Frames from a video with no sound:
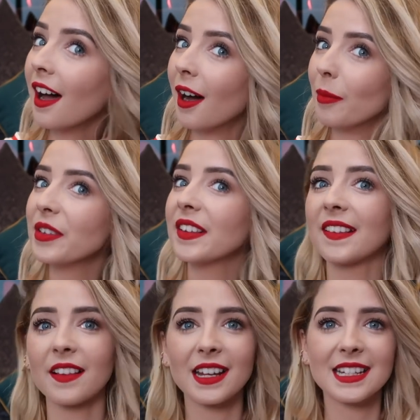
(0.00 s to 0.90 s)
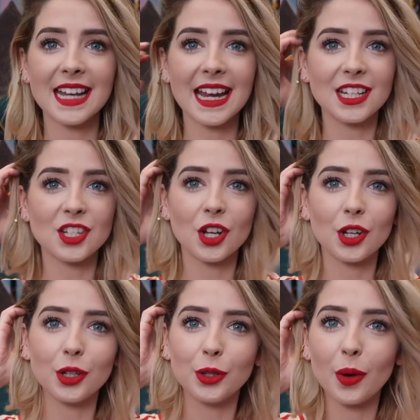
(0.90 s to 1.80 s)
This is like day
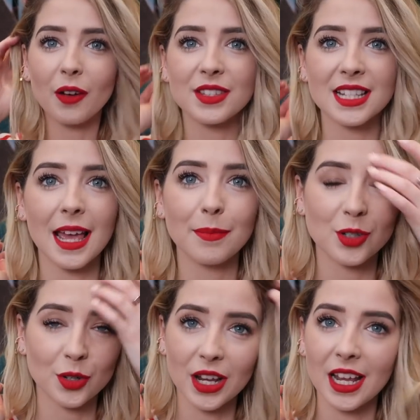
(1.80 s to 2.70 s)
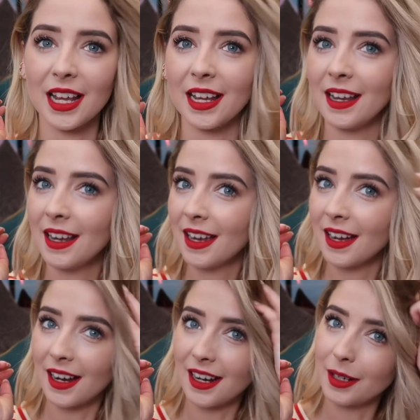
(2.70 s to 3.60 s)
two, I've slept on it,
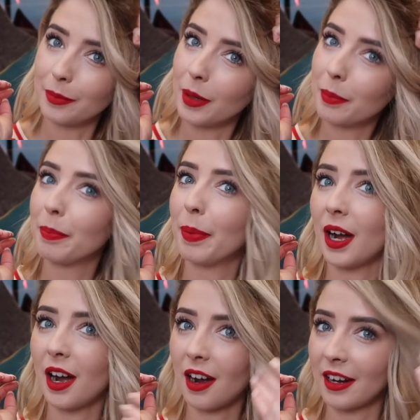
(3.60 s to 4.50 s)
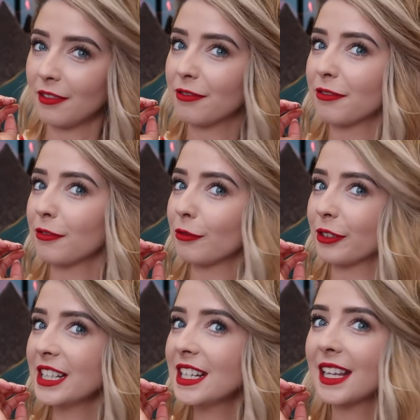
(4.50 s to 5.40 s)
but I
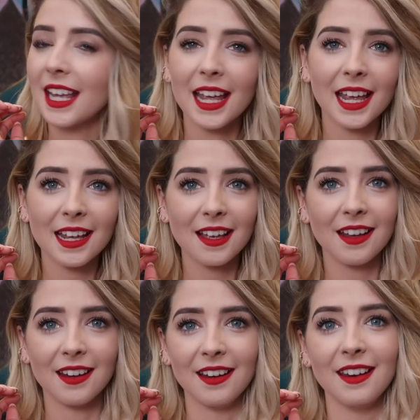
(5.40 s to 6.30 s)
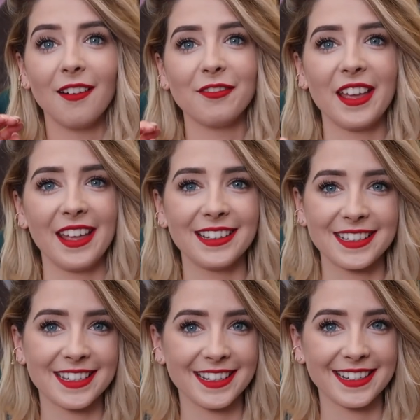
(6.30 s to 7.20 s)
freaking love it.